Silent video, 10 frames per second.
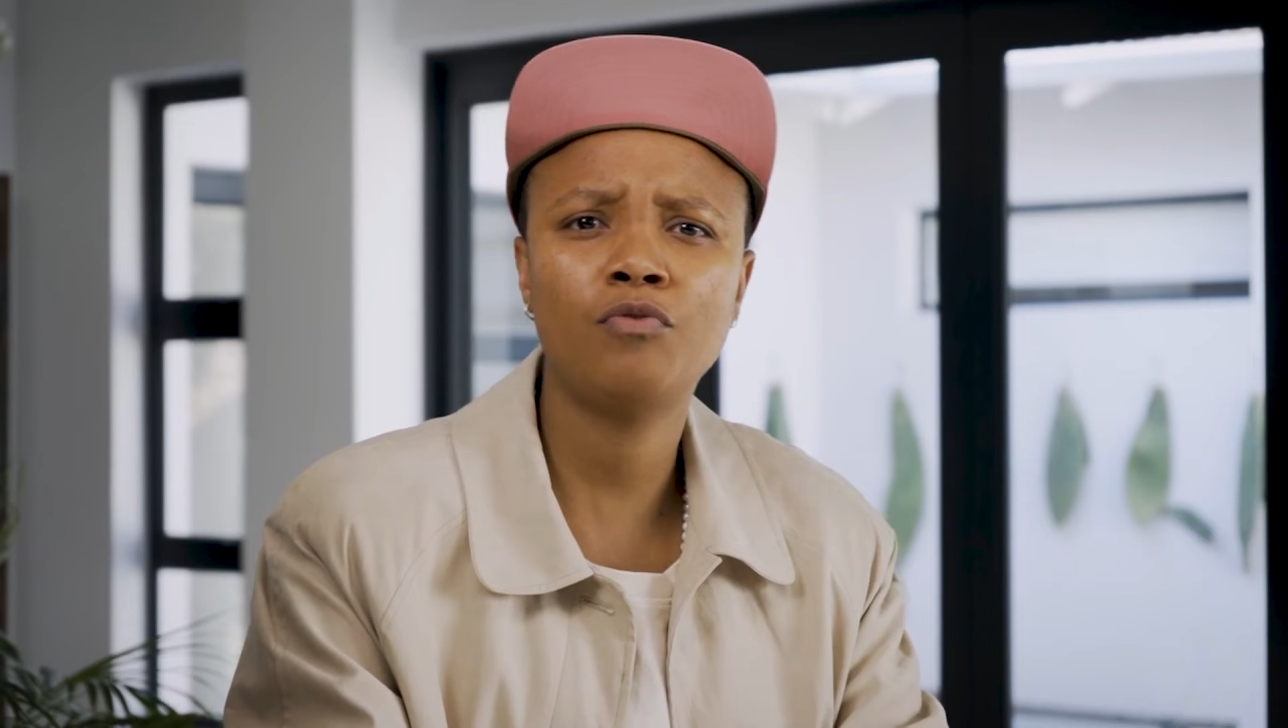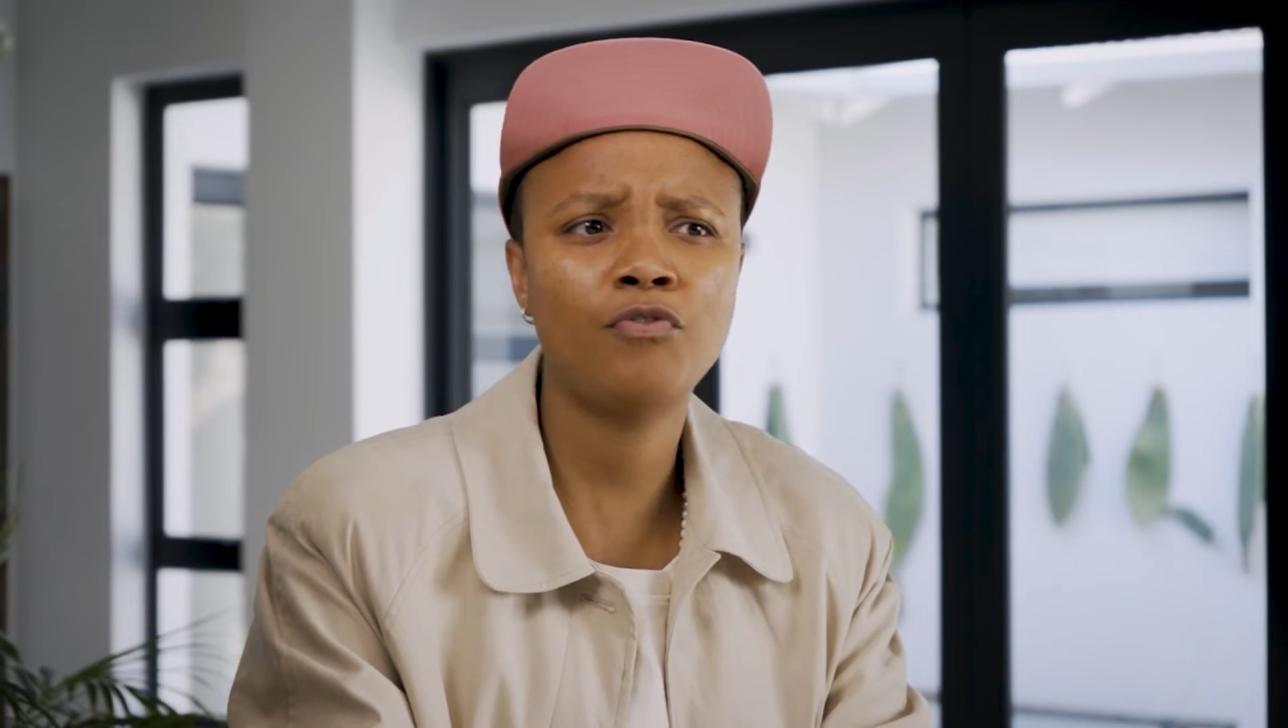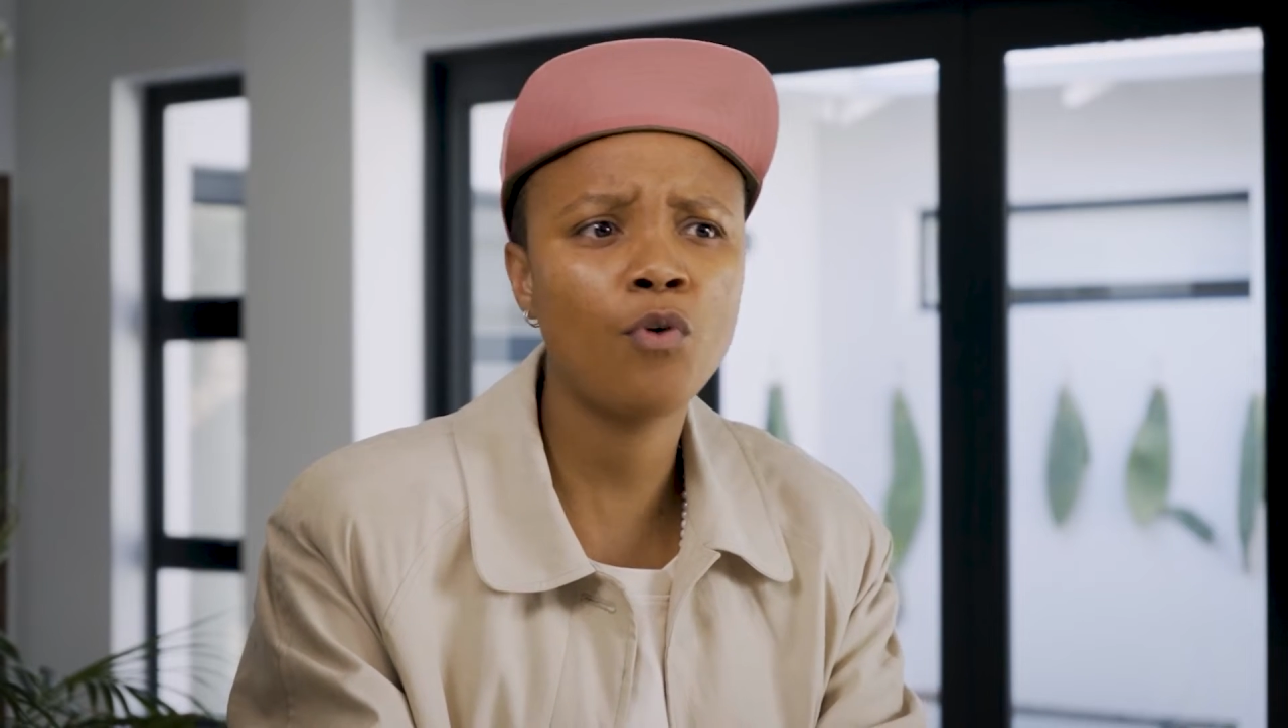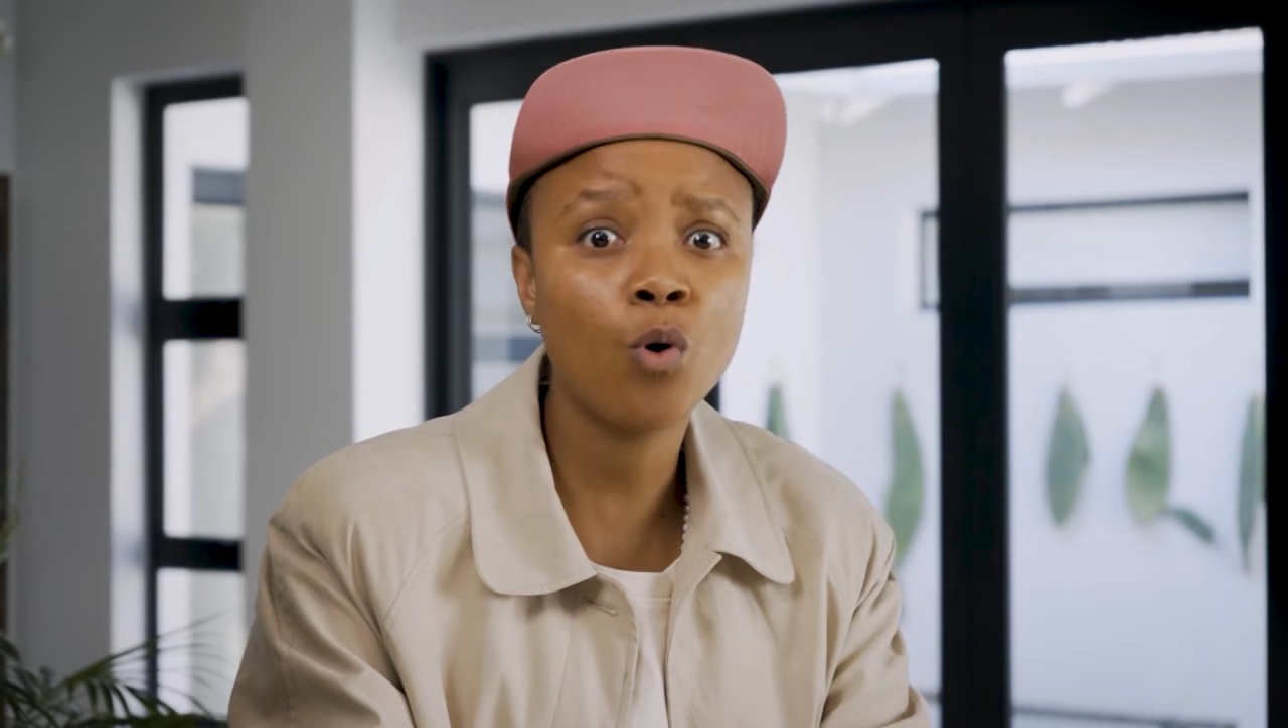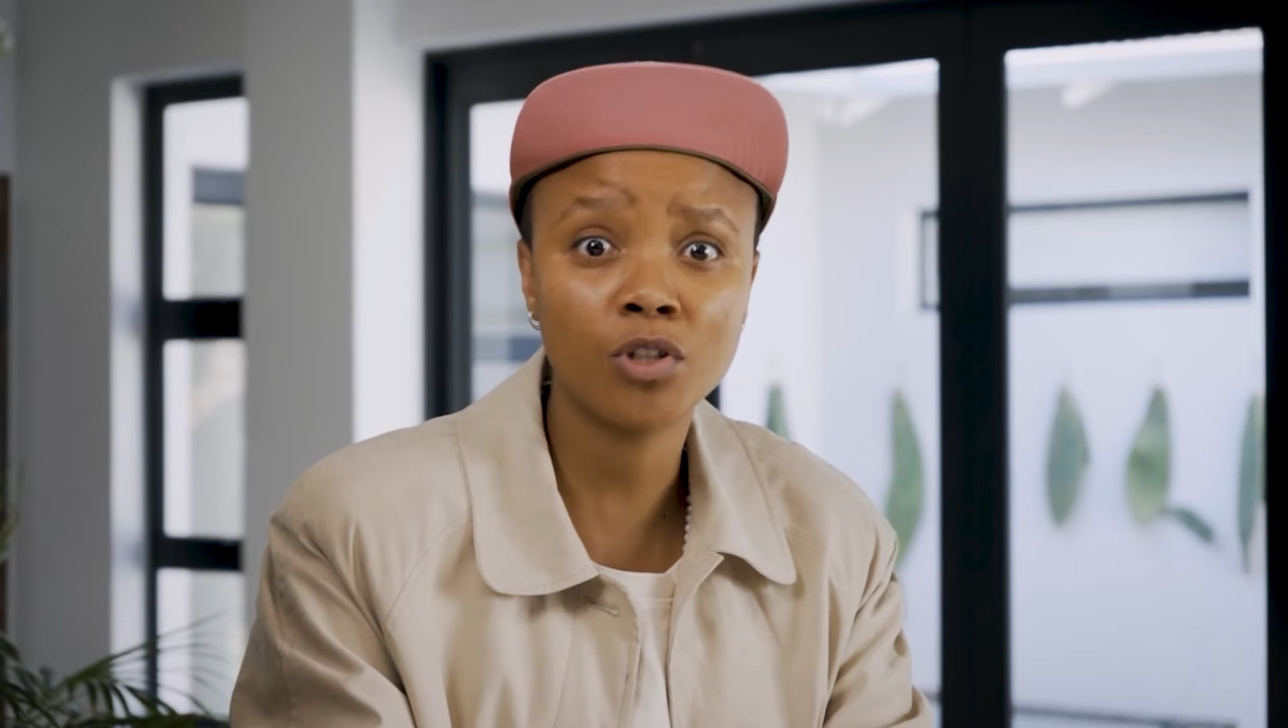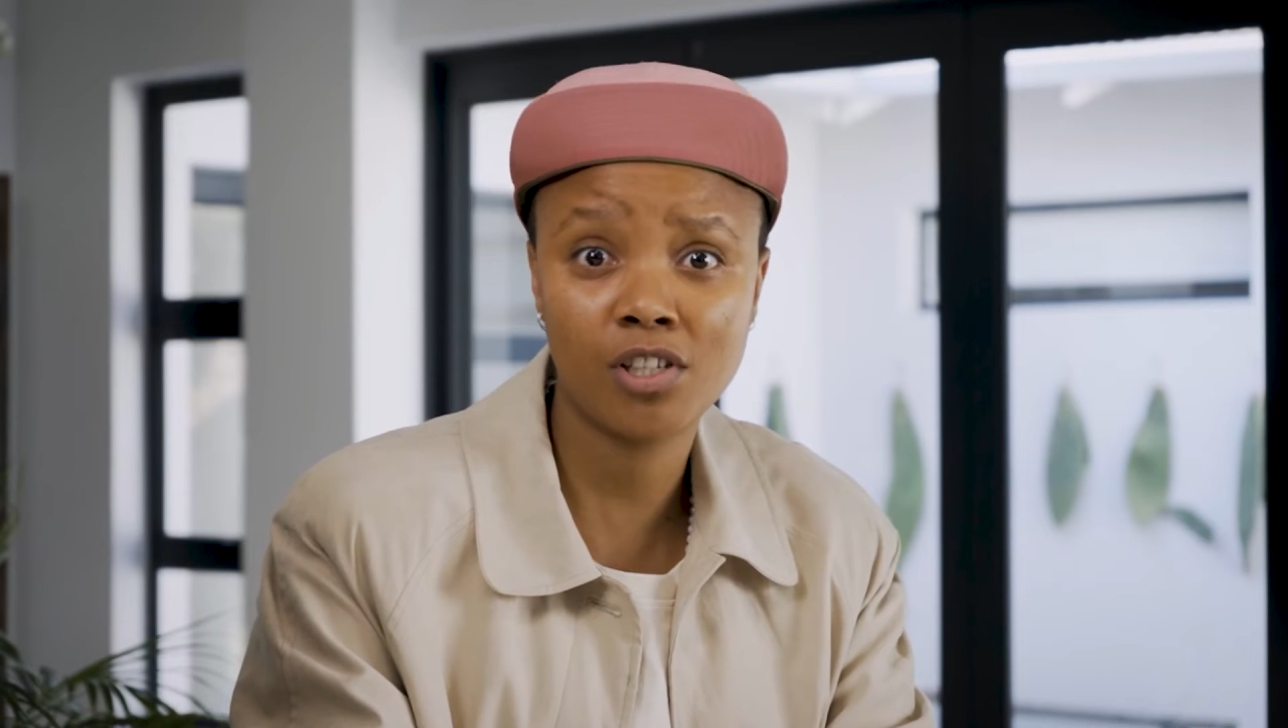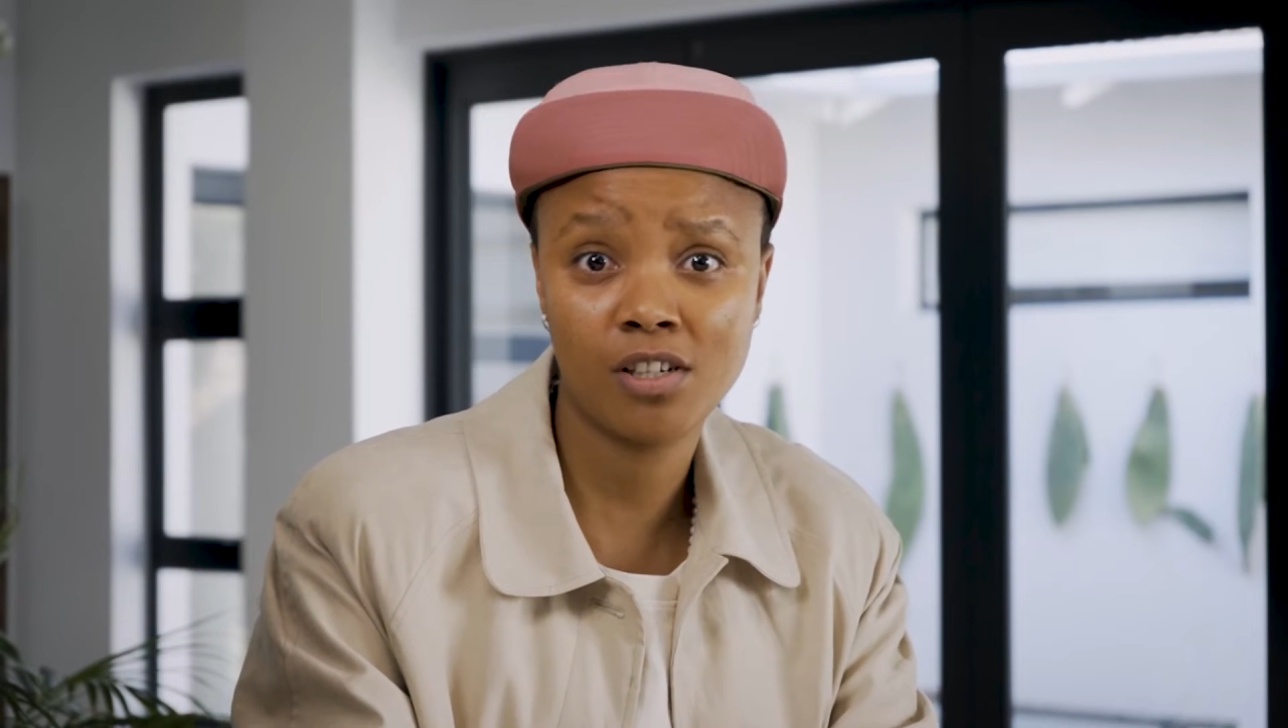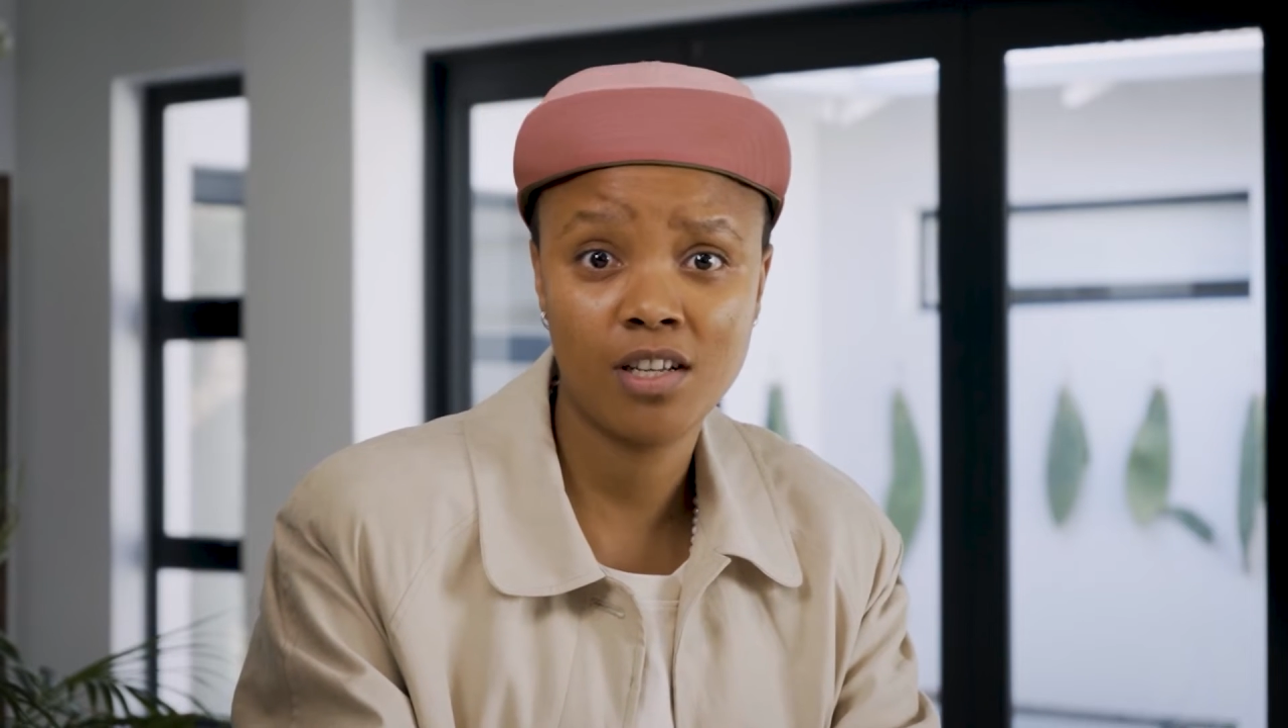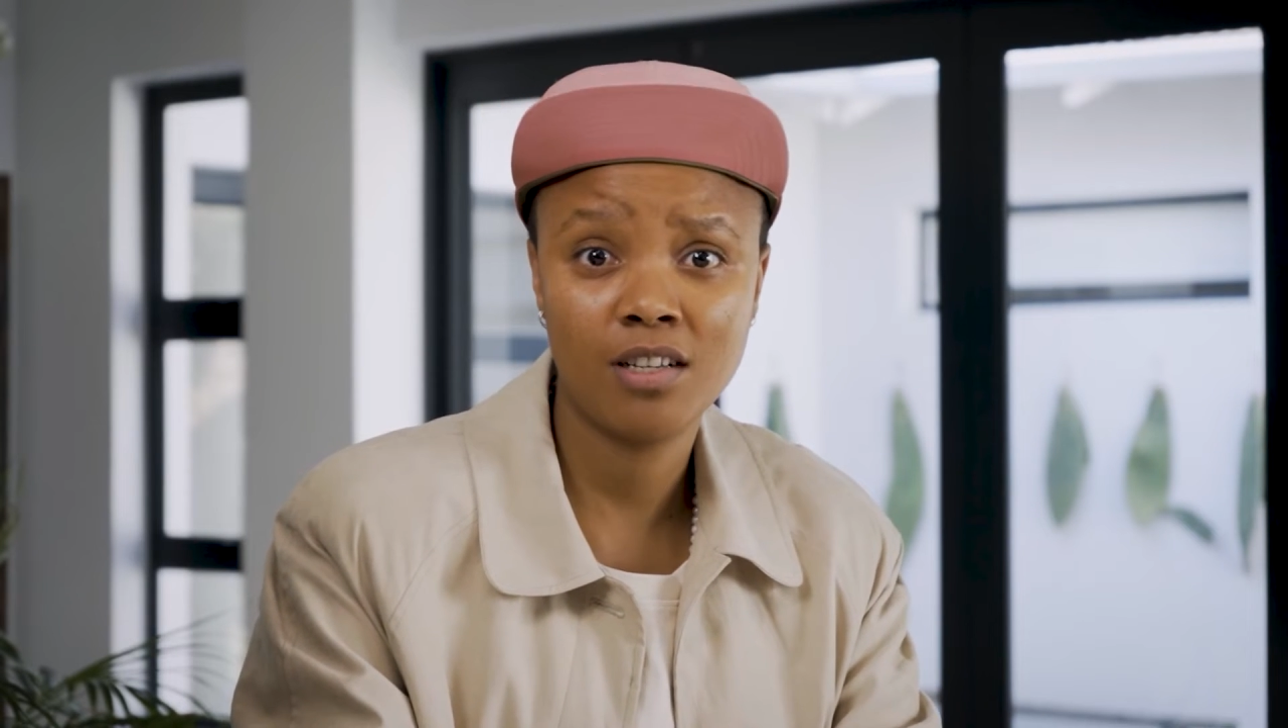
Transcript: fought